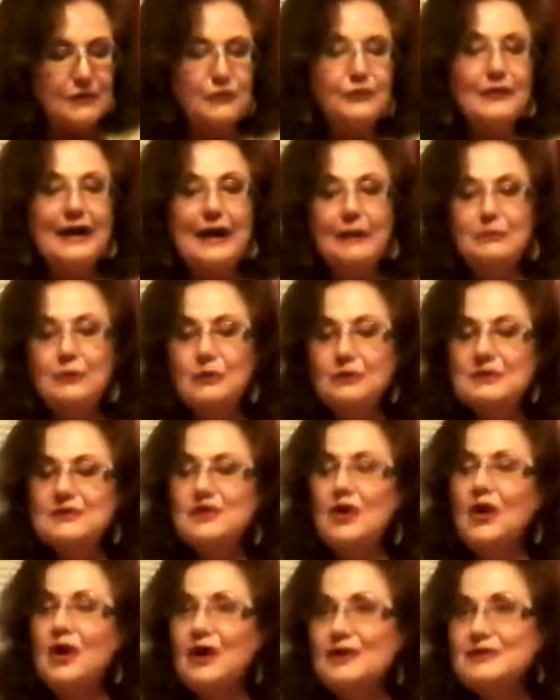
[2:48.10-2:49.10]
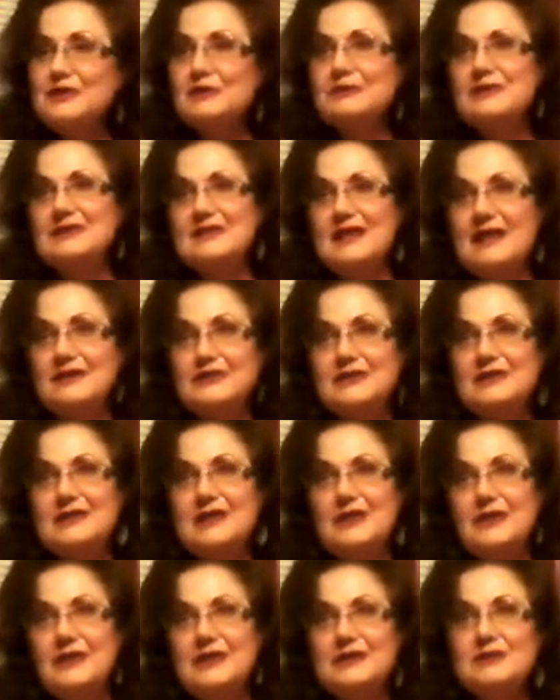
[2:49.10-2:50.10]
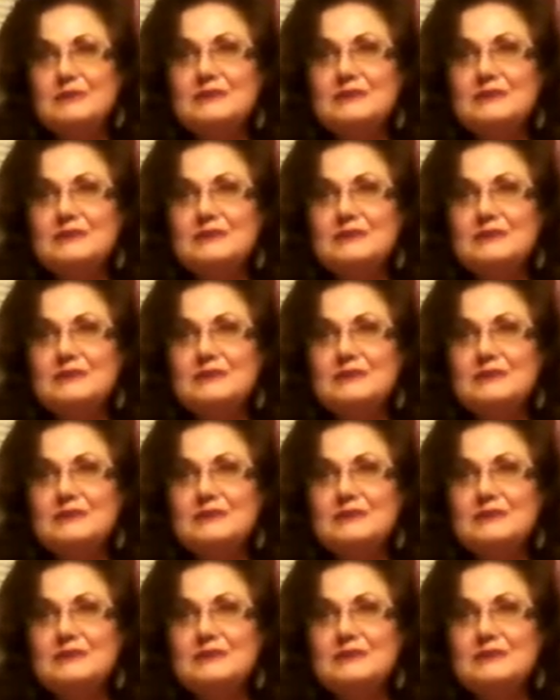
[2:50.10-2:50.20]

Graham, who was also a Sagittarius,